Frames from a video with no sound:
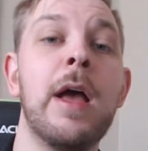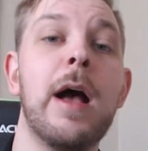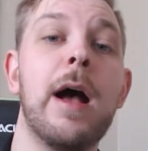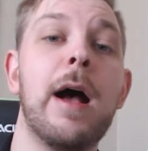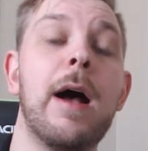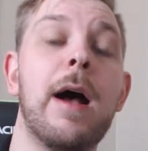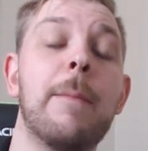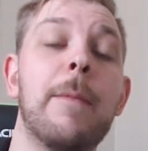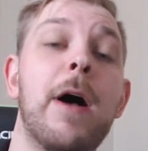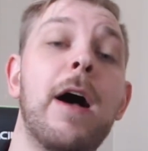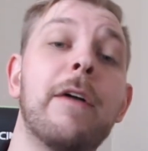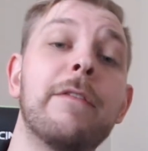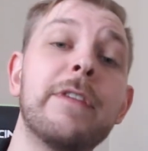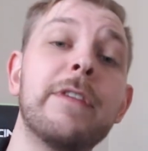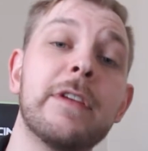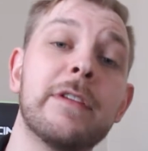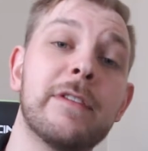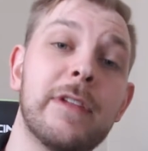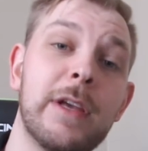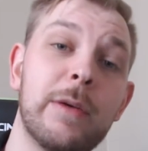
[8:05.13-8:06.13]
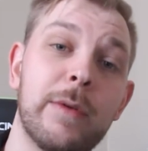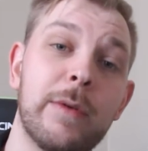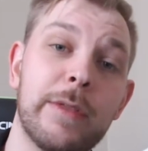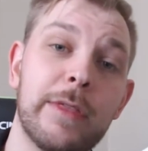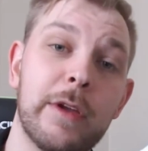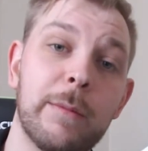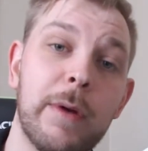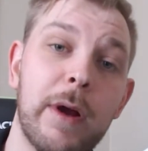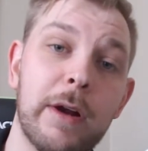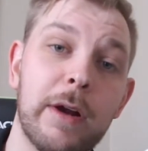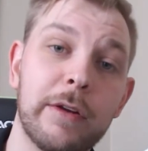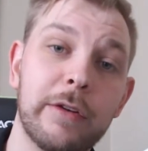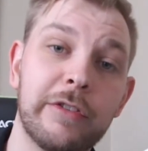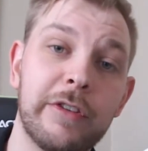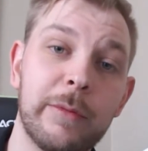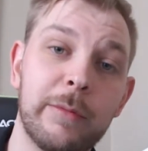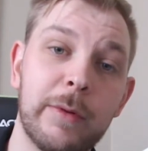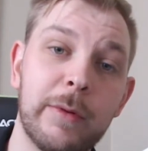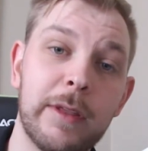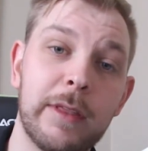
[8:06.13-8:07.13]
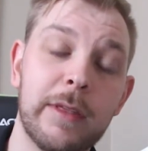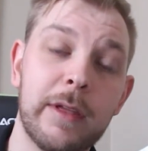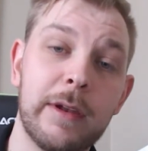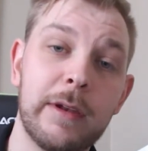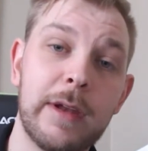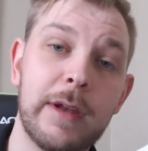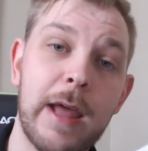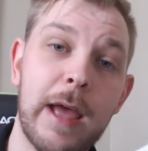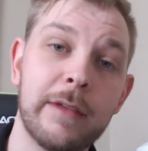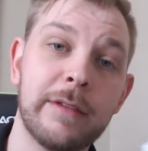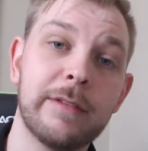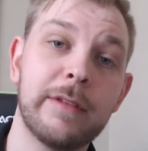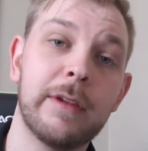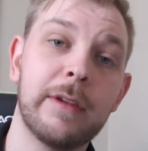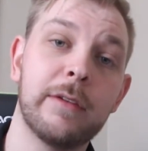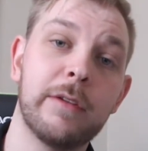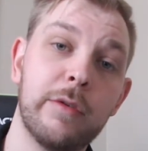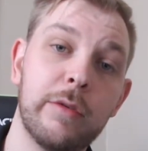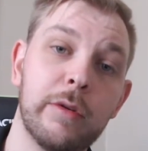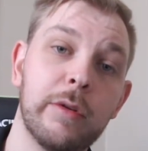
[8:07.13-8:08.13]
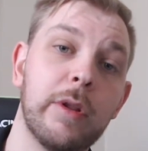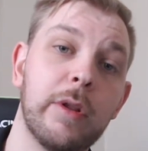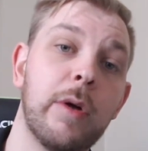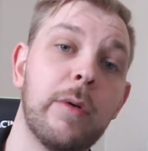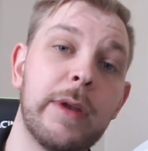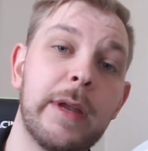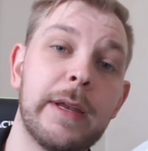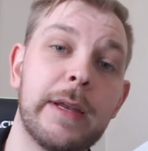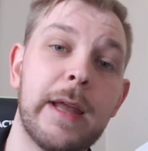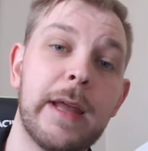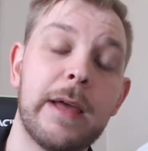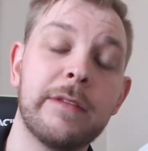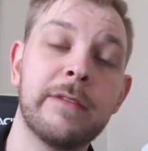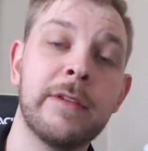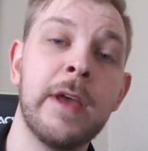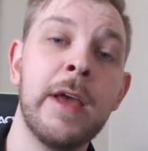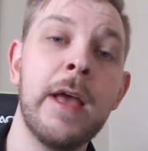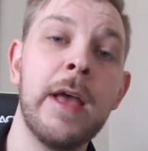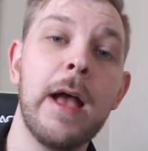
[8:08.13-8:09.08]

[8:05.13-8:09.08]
Obviously, with their partnership with Nest and Google owning Nest,